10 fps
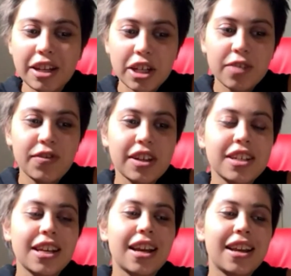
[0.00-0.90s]
just feels
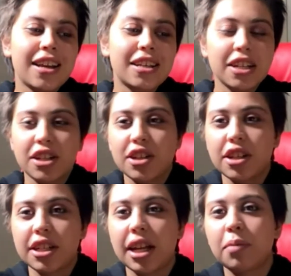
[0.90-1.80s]
like I get to
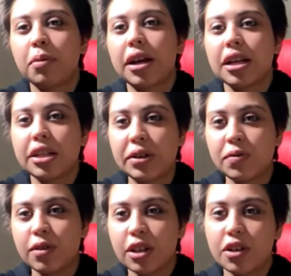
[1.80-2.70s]
celebrate
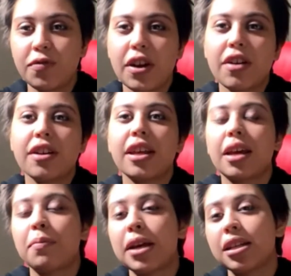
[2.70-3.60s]
two very like
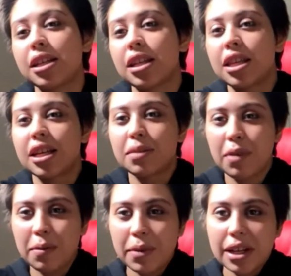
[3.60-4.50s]
amazing things
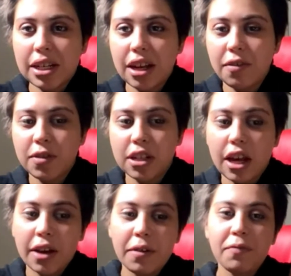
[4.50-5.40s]
about myself.
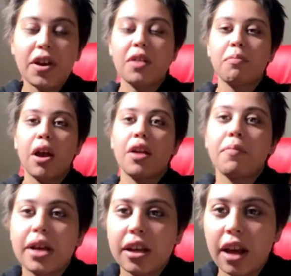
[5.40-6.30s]
I am very proud
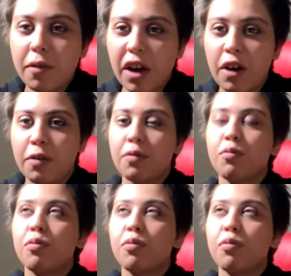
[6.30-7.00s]
of